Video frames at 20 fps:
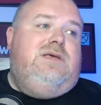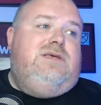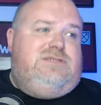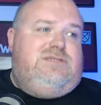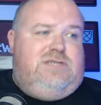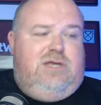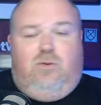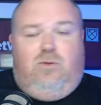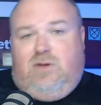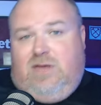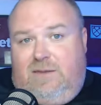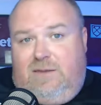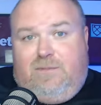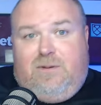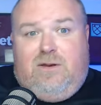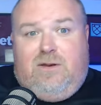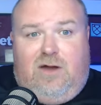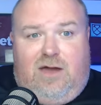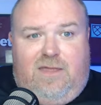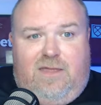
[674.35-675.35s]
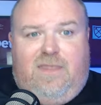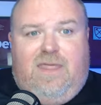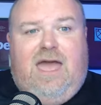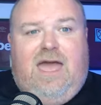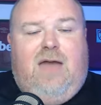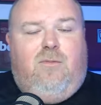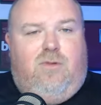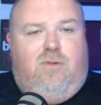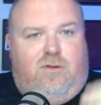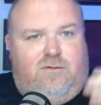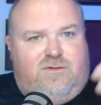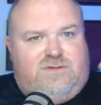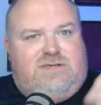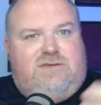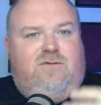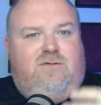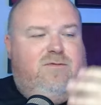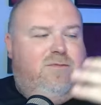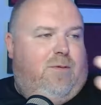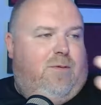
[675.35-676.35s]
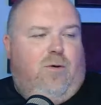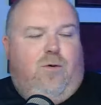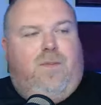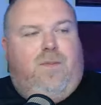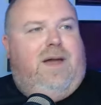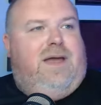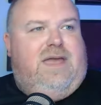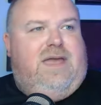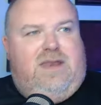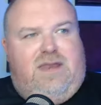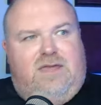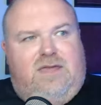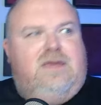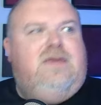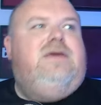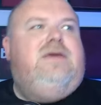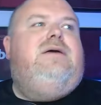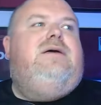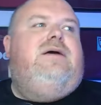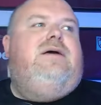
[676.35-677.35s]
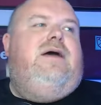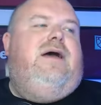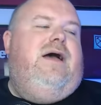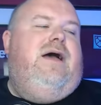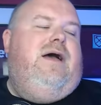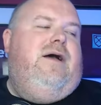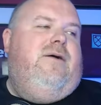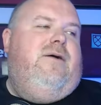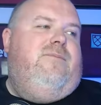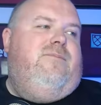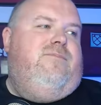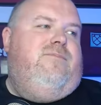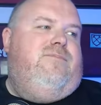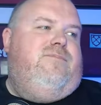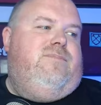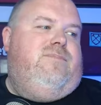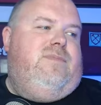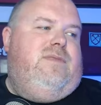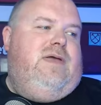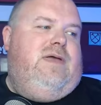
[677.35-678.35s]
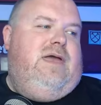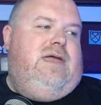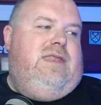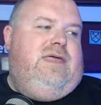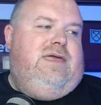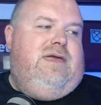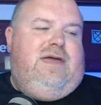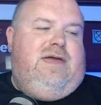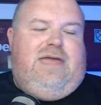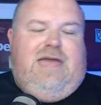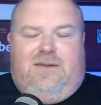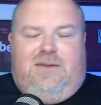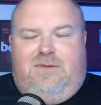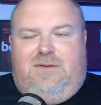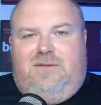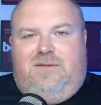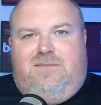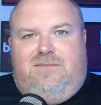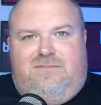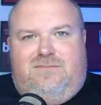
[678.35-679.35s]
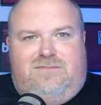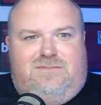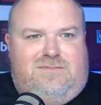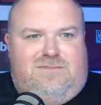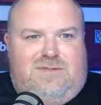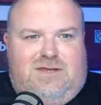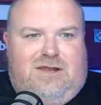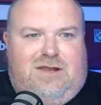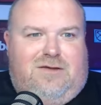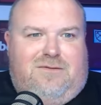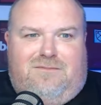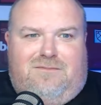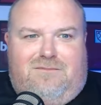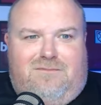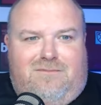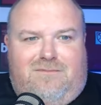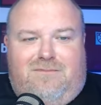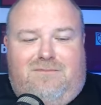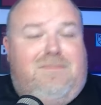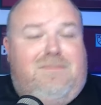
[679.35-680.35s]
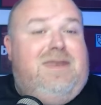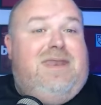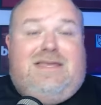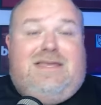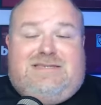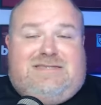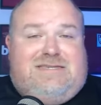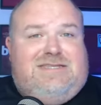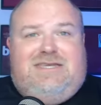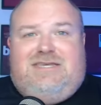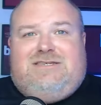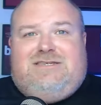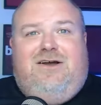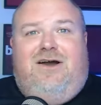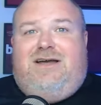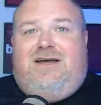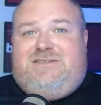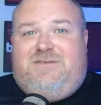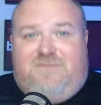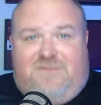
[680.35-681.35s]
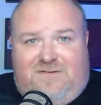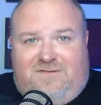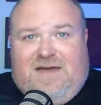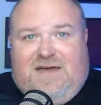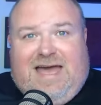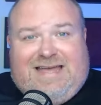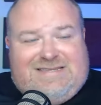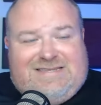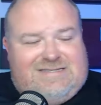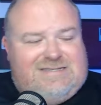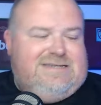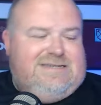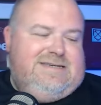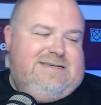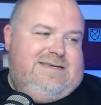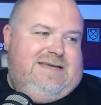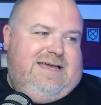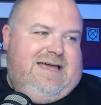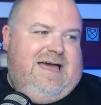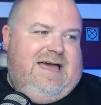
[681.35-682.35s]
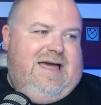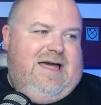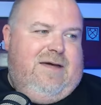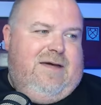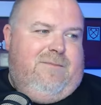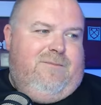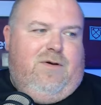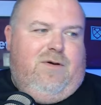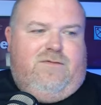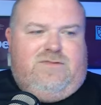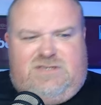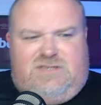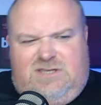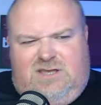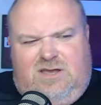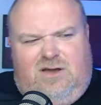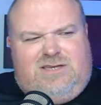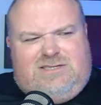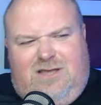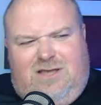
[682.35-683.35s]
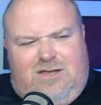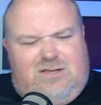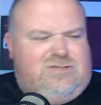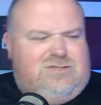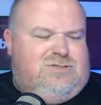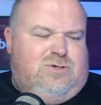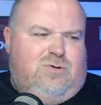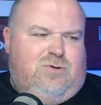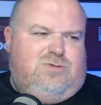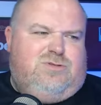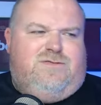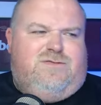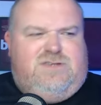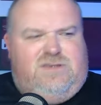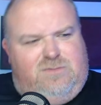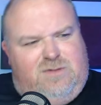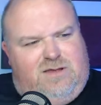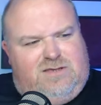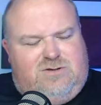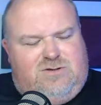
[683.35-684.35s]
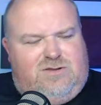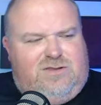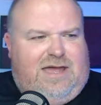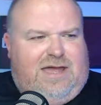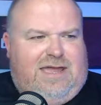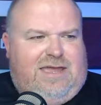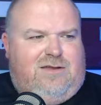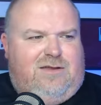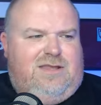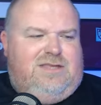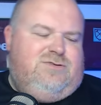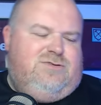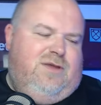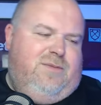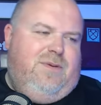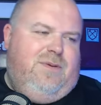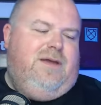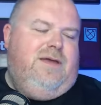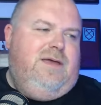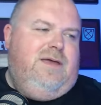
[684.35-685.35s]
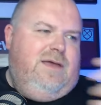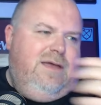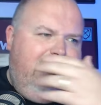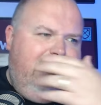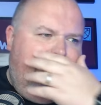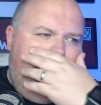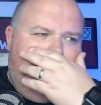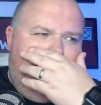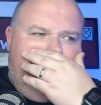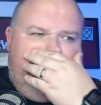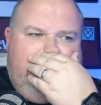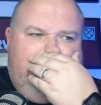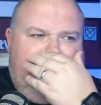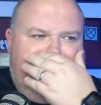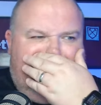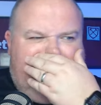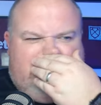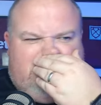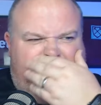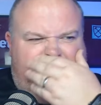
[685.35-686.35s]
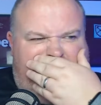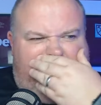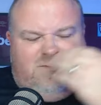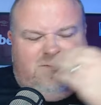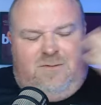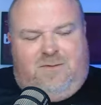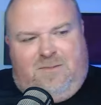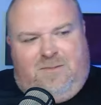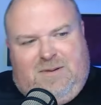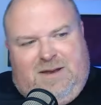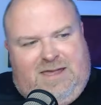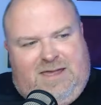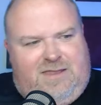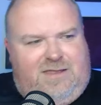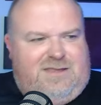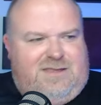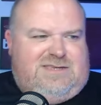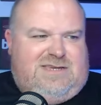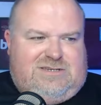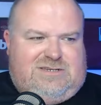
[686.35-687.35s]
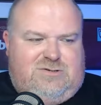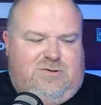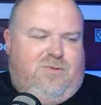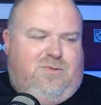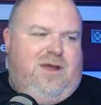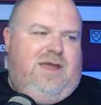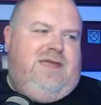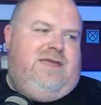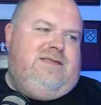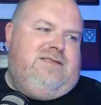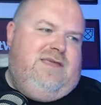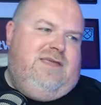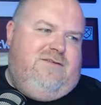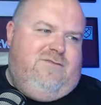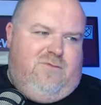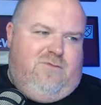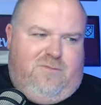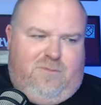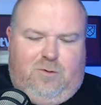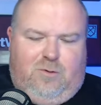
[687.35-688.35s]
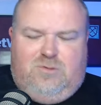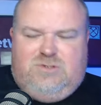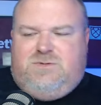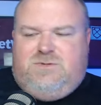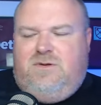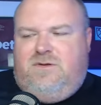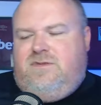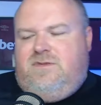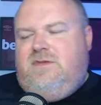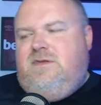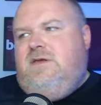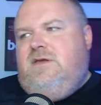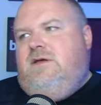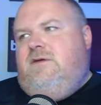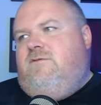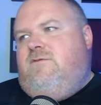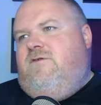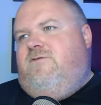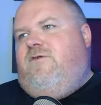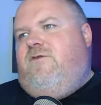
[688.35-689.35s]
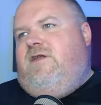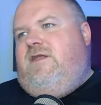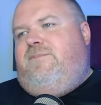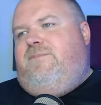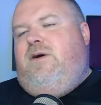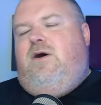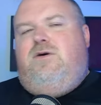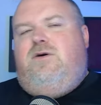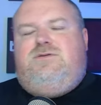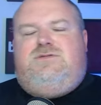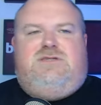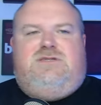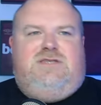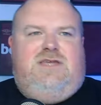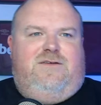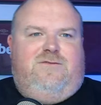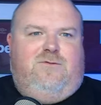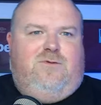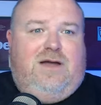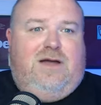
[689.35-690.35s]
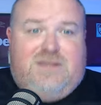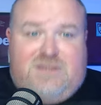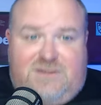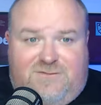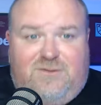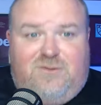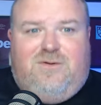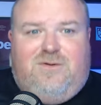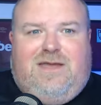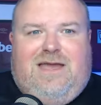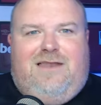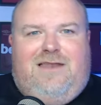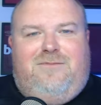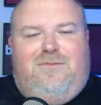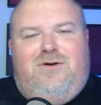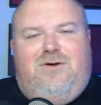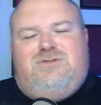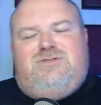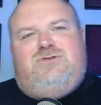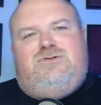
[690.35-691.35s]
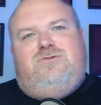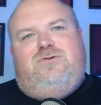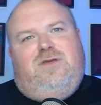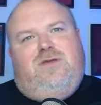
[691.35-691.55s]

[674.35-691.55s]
So we'll keep an eye on that, and obviously we'll report back any um, any academy you know minutes that these guys have, have had. Um, but obviously, the guys like George, obviously, he's got an ankle injury. But um, you know, Bristol Rovers will be playing the international break, and neither will Portsmouth with Freddie Potts, and neither will Huddersfield with Callum Marshall.